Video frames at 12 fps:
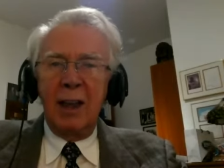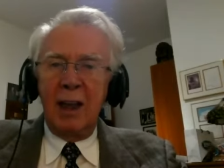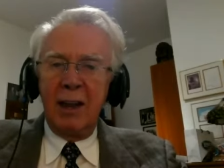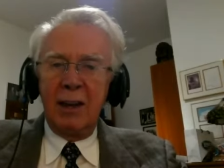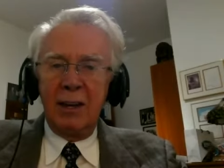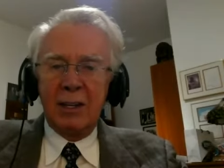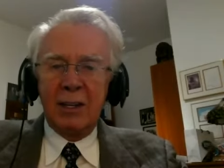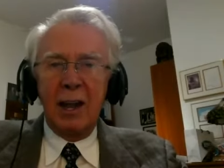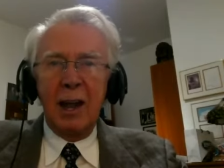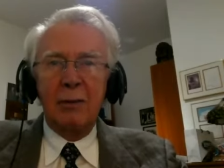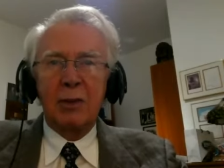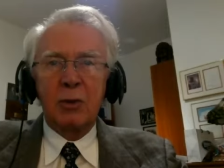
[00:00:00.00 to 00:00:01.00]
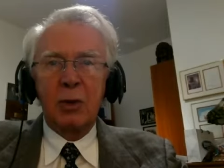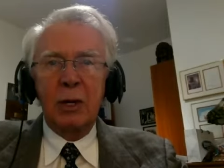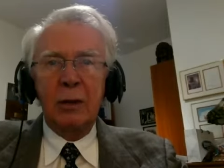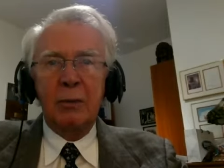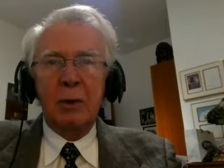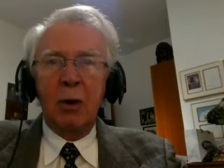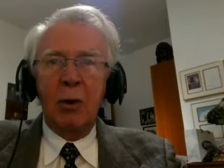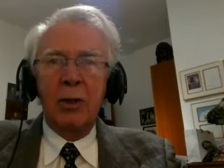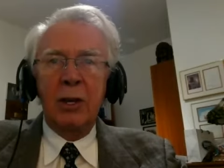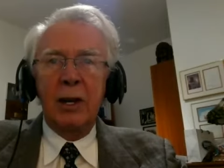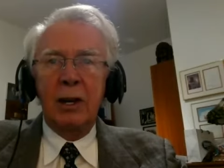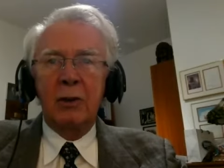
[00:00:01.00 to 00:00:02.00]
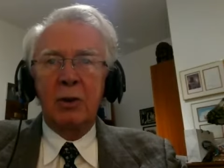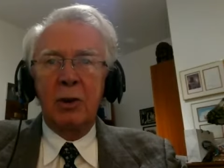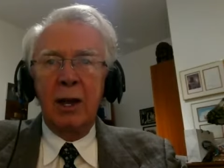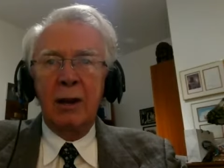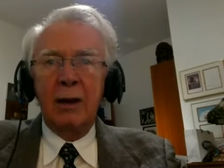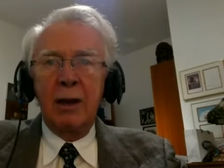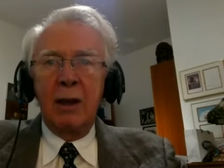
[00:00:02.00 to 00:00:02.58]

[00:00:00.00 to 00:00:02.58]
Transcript: and is live streamed on the internet.